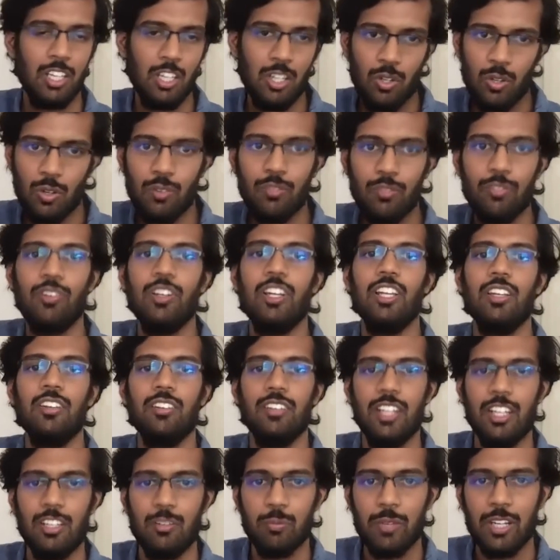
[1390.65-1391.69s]
Hopefully,
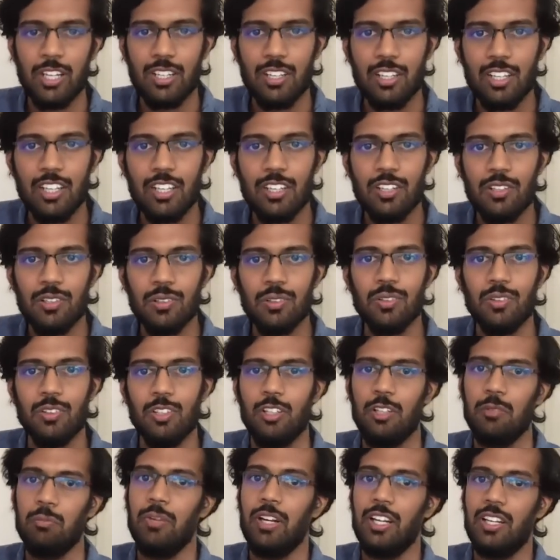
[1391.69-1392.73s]
that might lead to
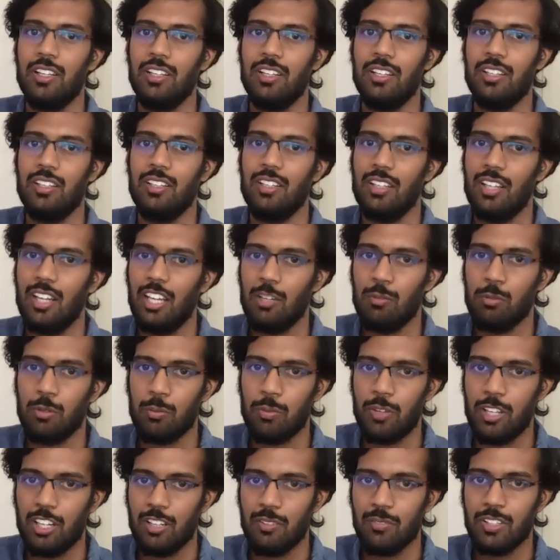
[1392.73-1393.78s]
better
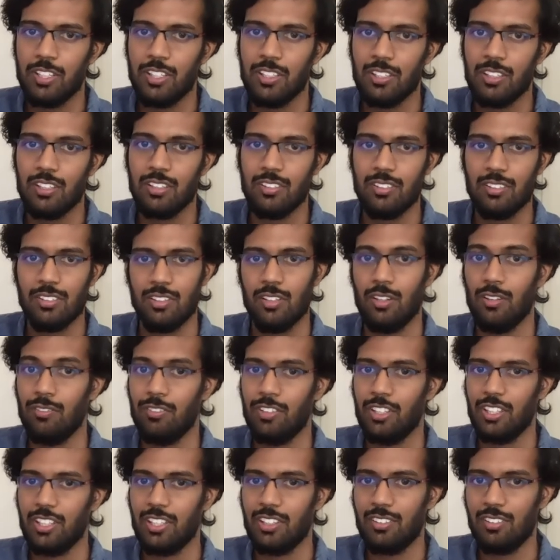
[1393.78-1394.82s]
hyperparameter
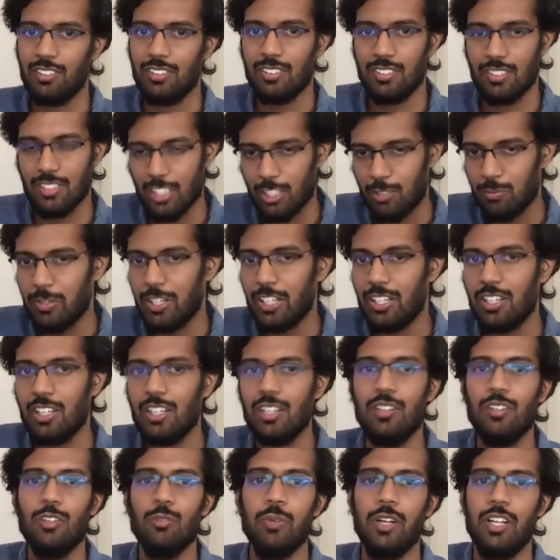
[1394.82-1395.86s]
configurations that might
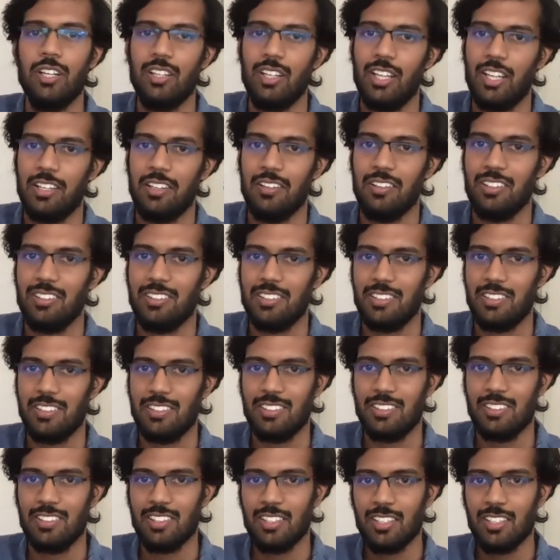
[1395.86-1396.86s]
lead to better accuracies.